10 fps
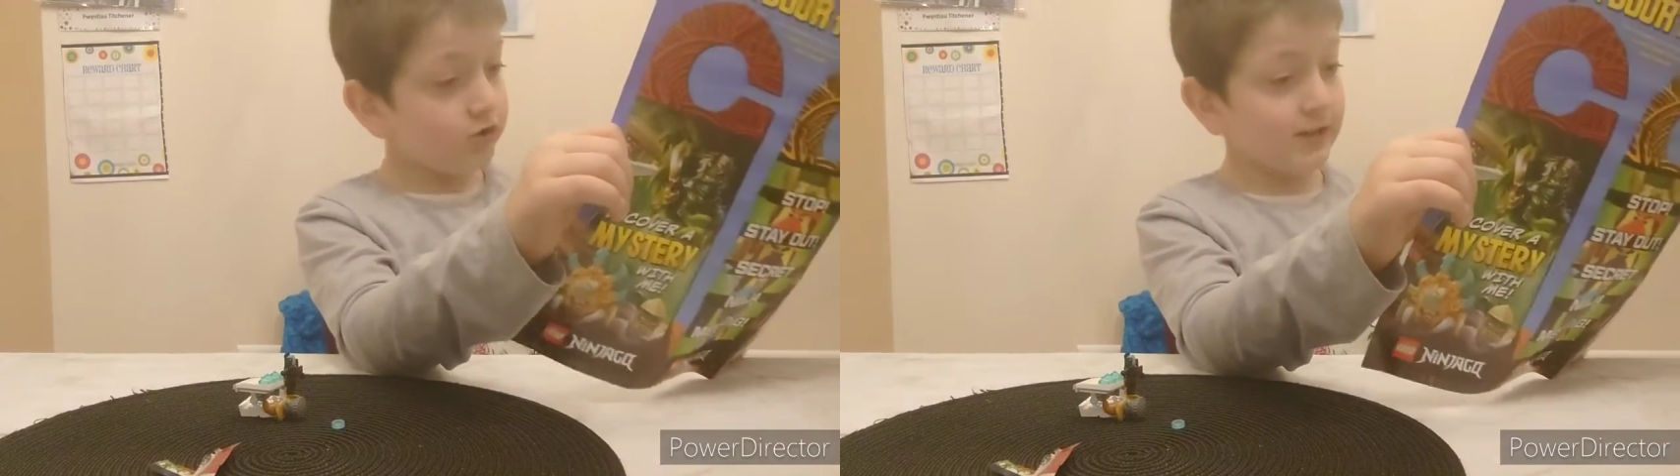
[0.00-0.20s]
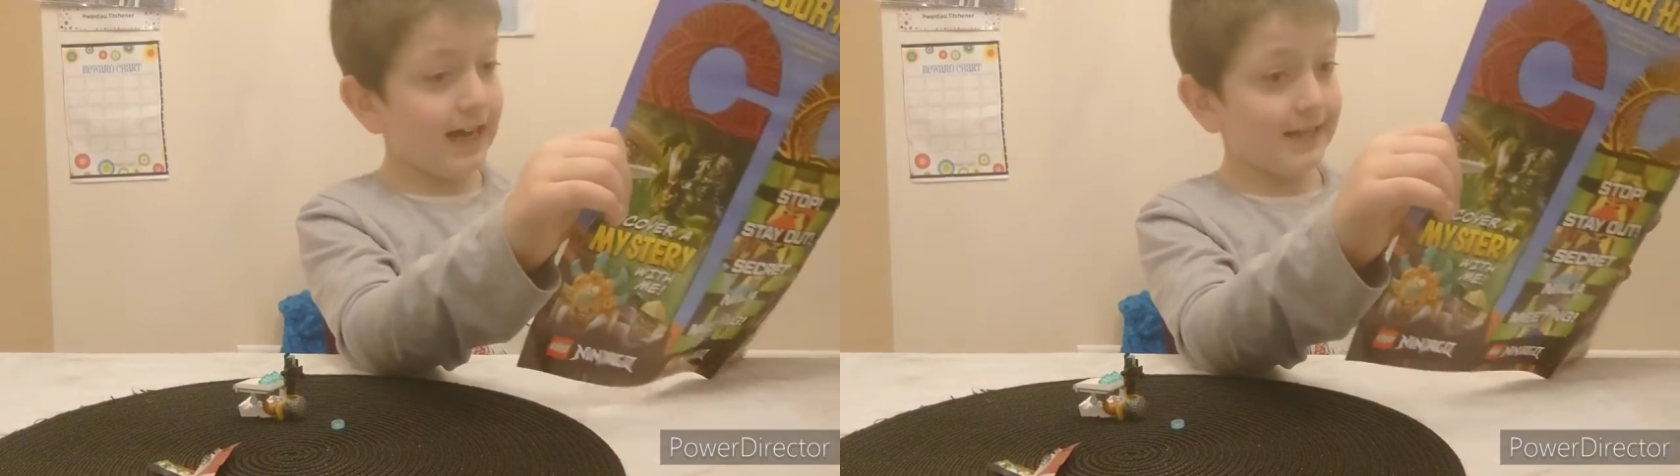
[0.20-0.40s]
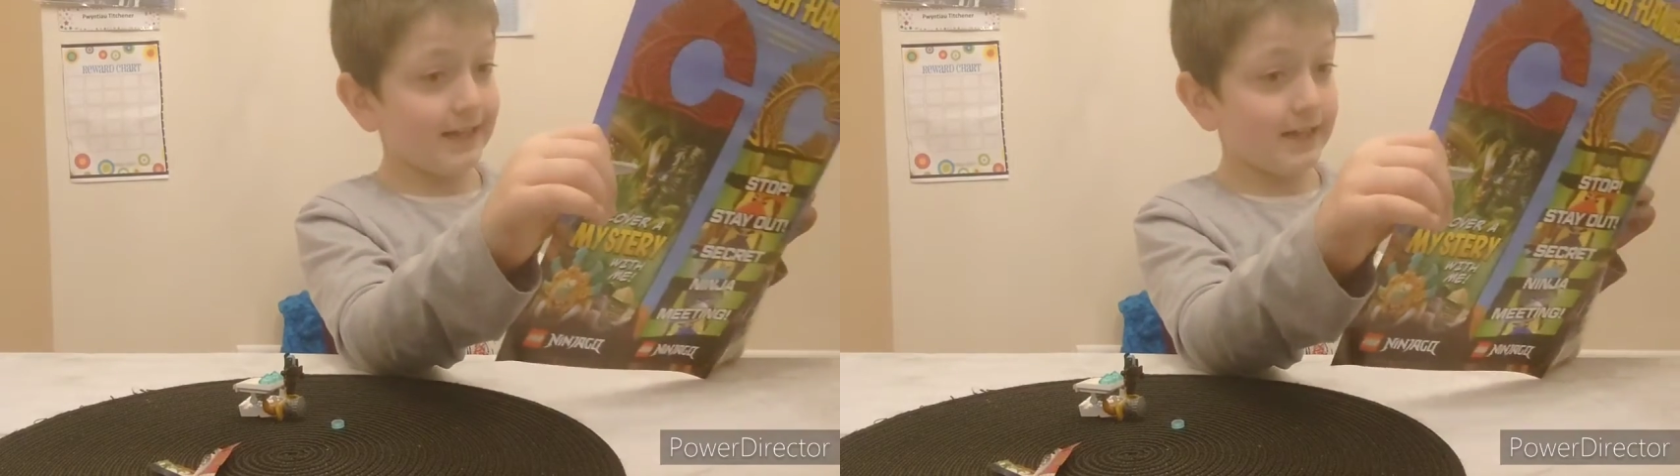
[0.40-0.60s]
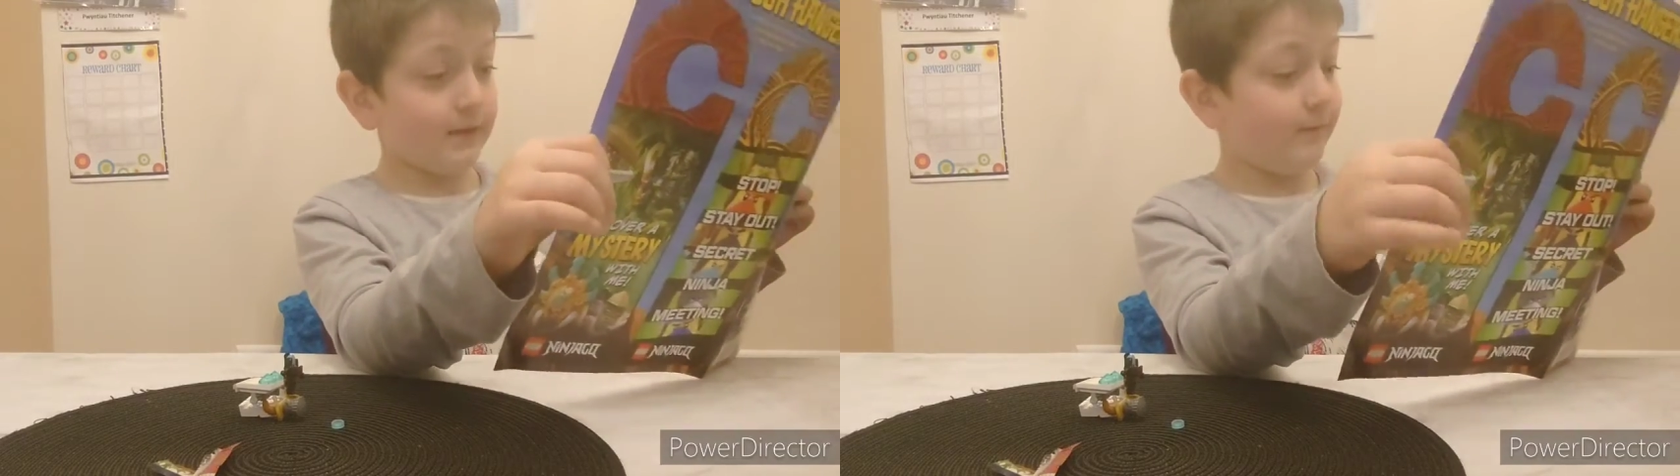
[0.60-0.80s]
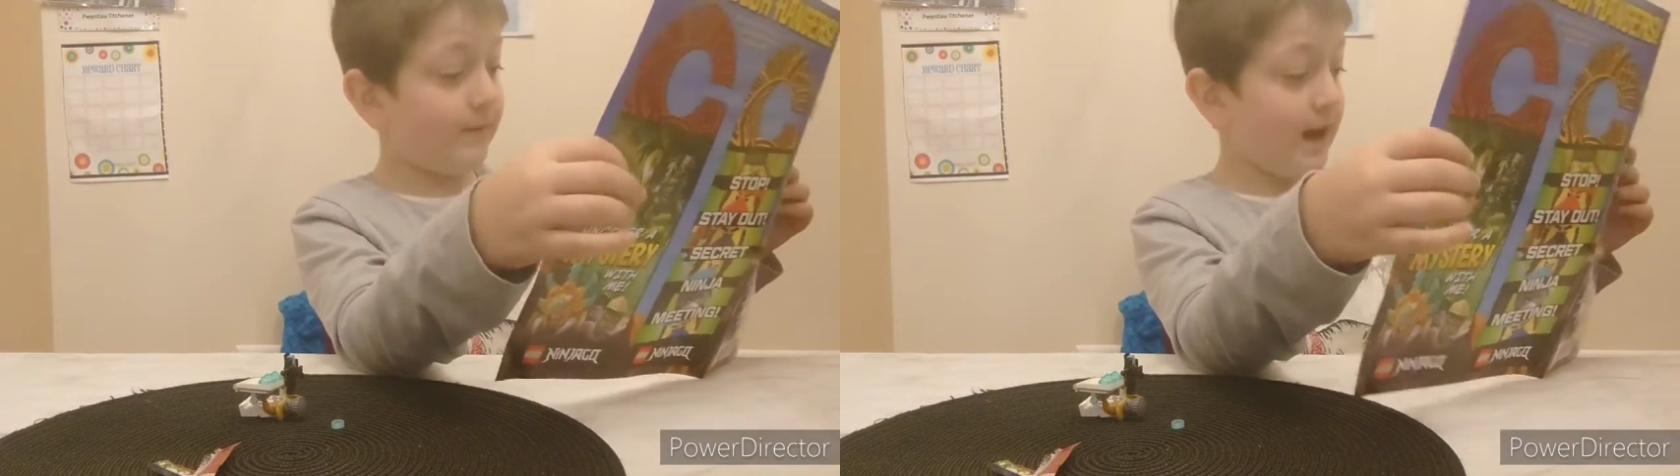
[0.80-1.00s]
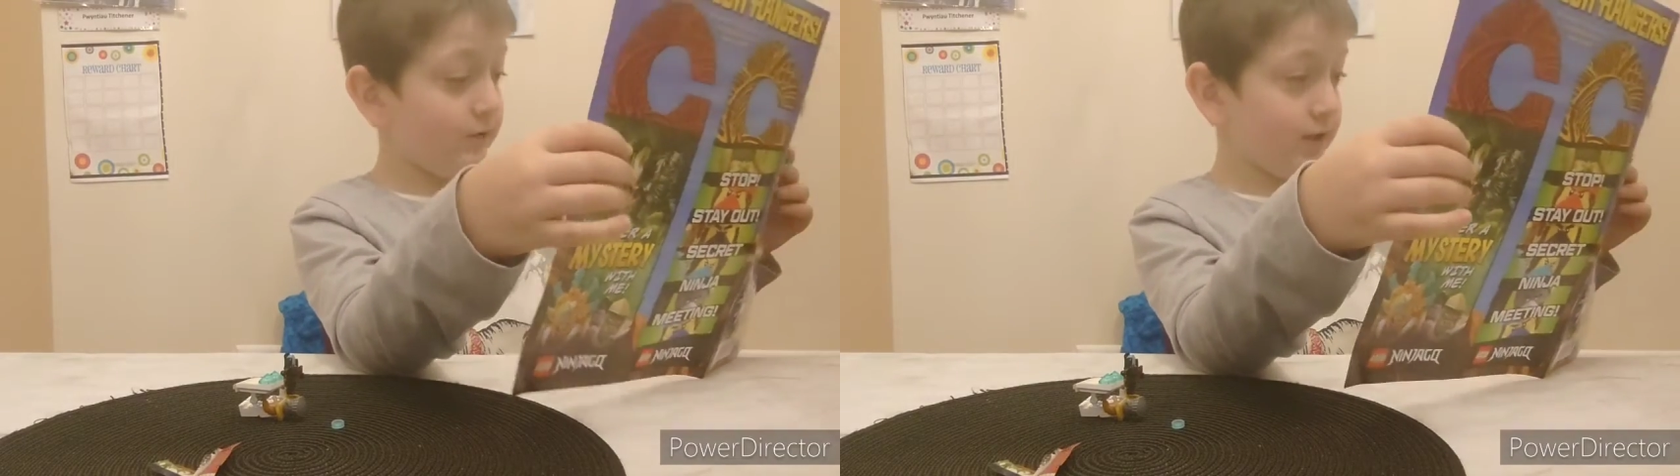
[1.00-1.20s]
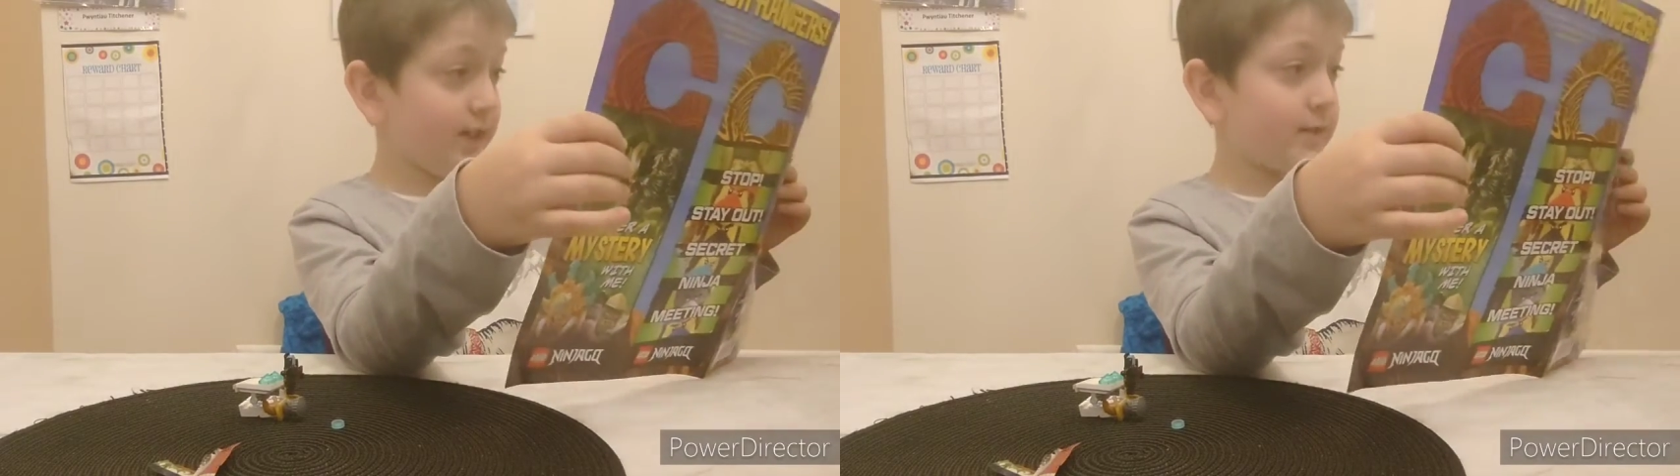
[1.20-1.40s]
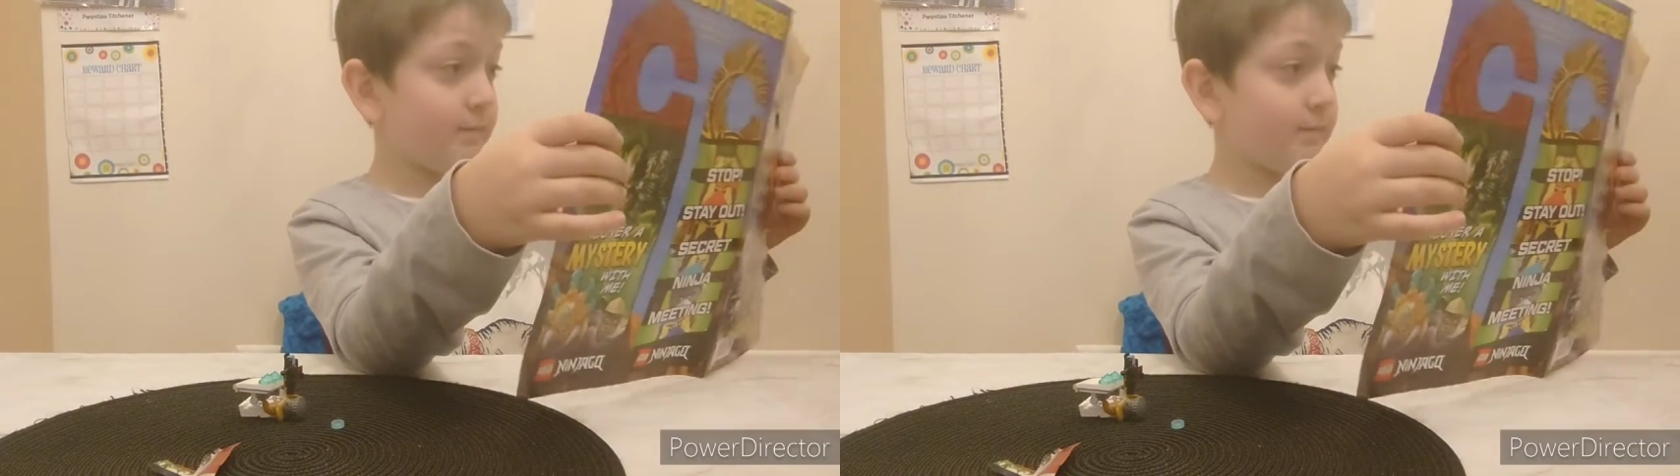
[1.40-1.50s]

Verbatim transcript: Because that is a very